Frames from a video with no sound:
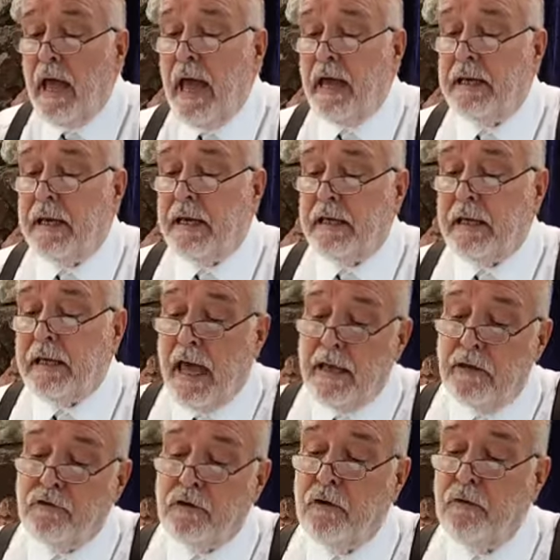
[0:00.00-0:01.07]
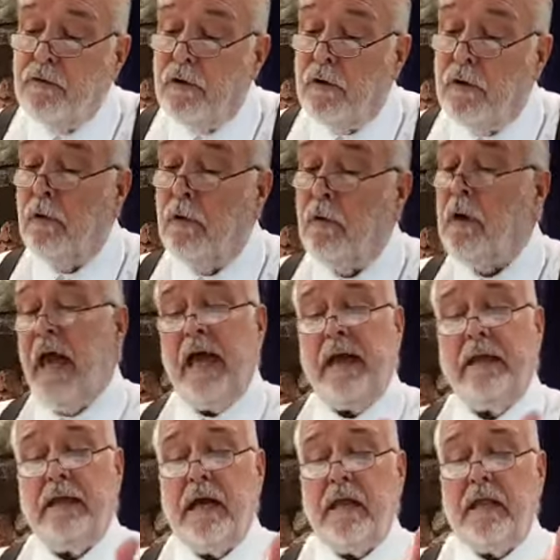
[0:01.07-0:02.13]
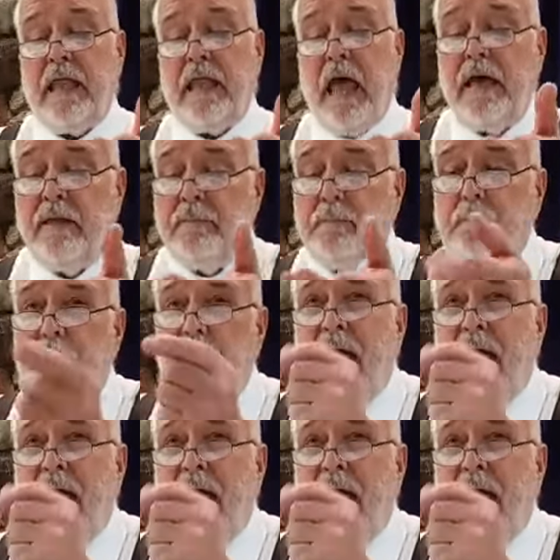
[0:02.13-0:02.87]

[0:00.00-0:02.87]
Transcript: an occasion to, and now it